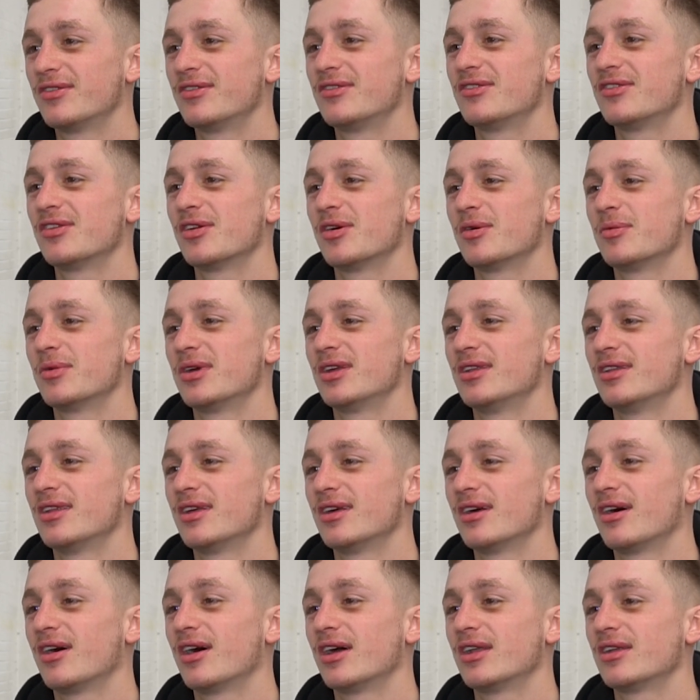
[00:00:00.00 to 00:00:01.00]
Do you know what I
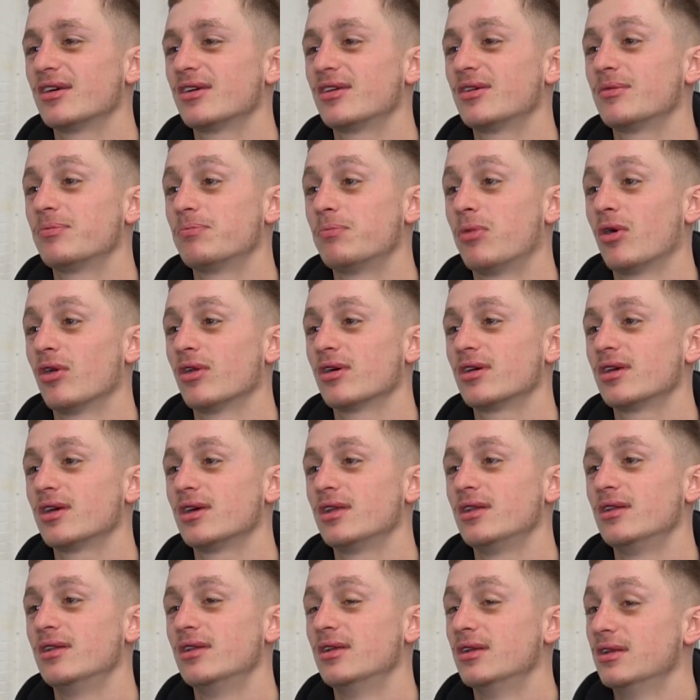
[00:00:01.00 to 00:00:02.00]
mean? I had a bollock
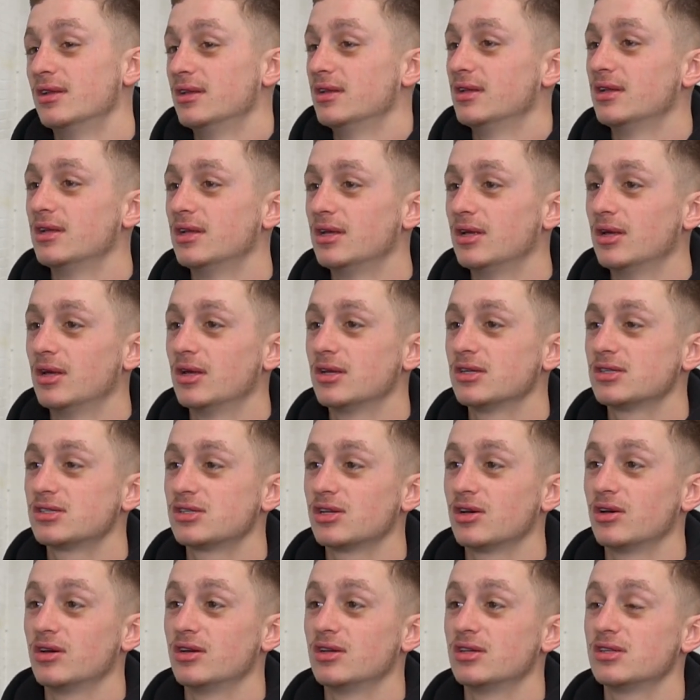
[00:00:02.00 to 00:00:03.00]
in,
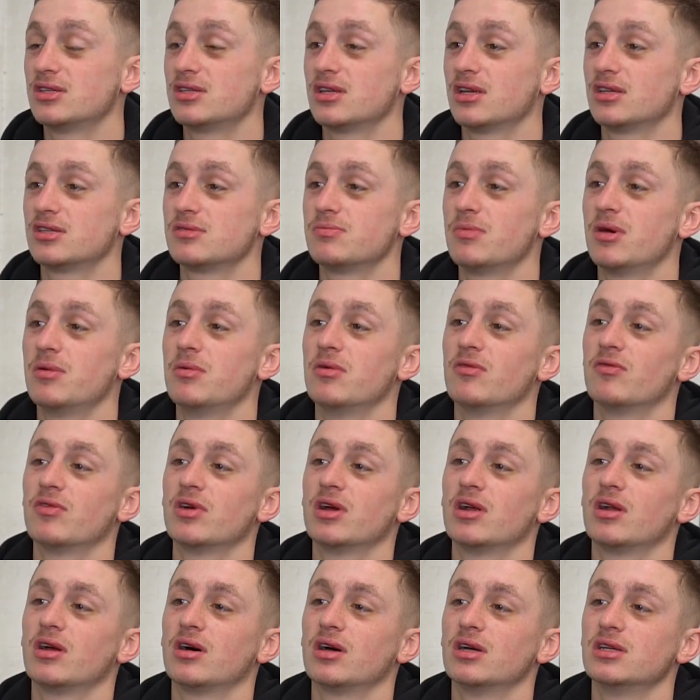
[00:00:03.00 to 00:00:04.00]
so it's made me
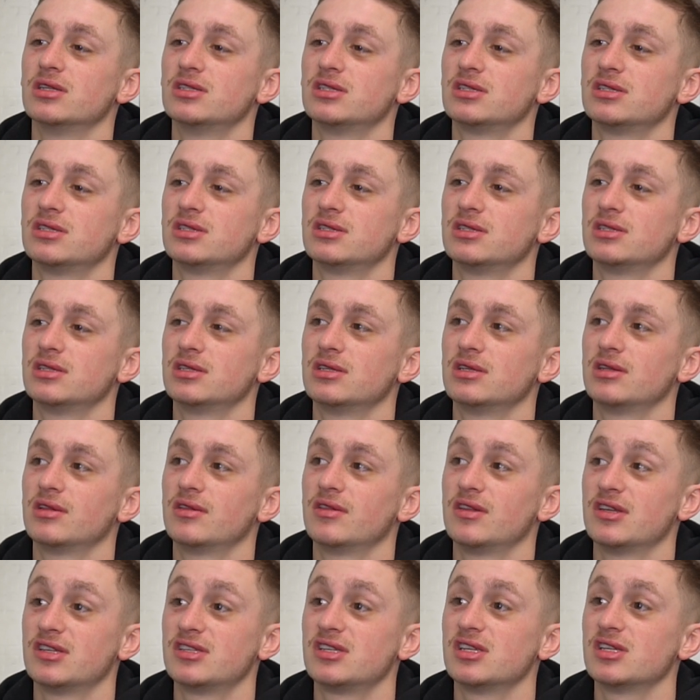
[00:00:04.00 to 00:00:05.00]
realise
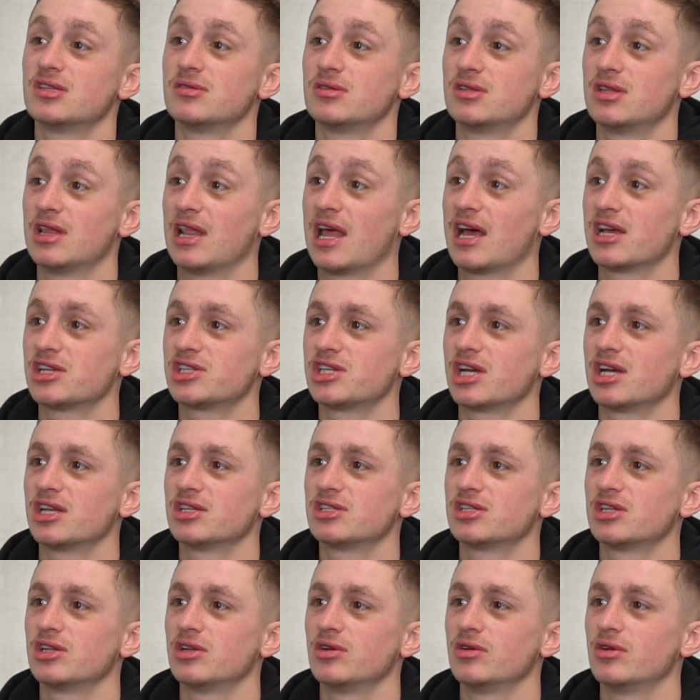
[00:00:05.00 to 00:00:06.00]
this is the last
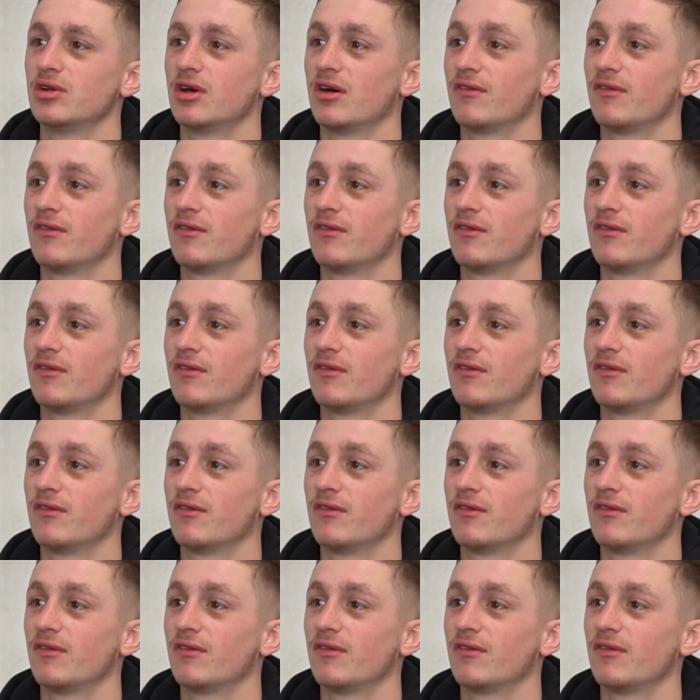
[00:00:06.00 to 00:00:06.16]
chance saloon.